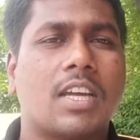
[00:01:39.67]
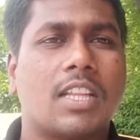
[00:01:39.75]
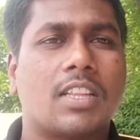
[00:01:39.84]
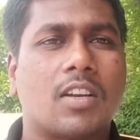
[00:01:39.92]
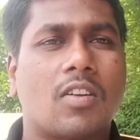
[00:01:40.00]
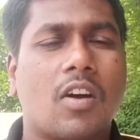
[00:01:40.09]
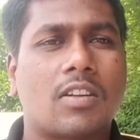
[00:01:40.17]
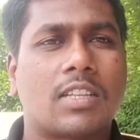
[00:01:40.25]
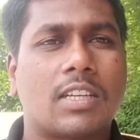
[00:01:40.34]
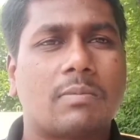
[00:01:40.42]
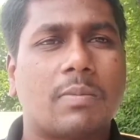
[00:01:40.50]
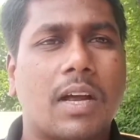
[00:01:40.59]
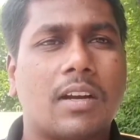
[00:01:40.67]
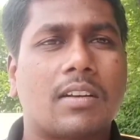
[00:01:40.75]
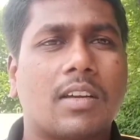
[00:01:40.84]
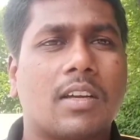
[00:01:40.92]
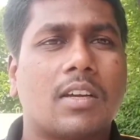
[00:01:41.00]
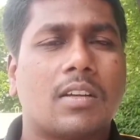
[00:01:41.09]
In the northern part,
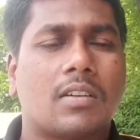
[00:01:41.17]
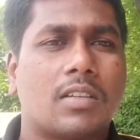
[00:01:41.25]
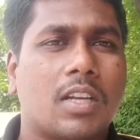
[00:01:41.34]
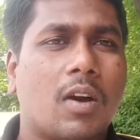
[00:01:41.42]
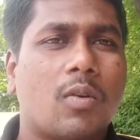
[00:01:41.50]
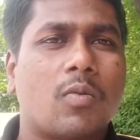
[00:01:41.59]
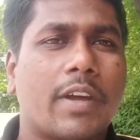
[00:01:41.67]
now